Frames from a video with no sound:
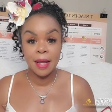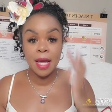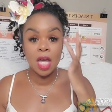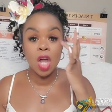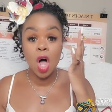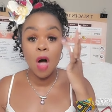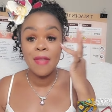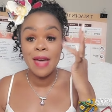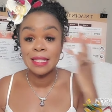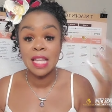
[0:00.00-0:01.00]
And all
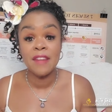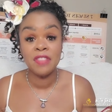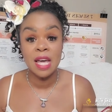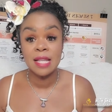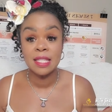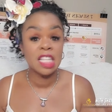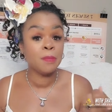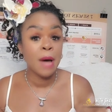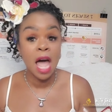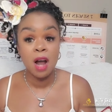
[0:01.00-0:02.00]
that's left us is
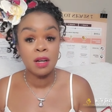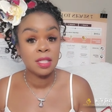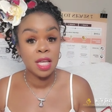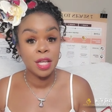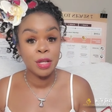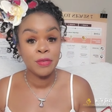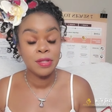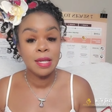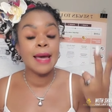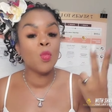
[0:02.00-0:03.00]
by
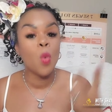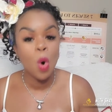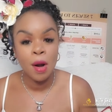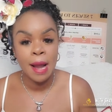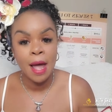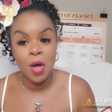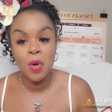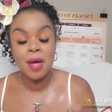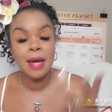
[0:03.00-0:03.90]
ourselves and worn out